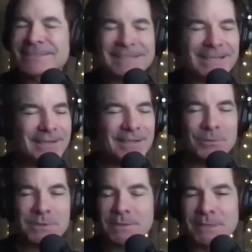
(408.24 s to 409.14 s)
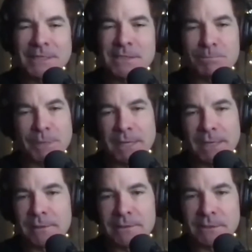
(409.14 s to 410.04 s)
God, it was East
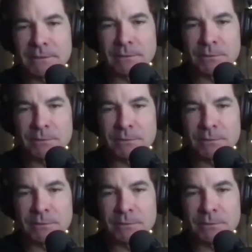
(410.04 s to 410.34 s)
Bay, because I was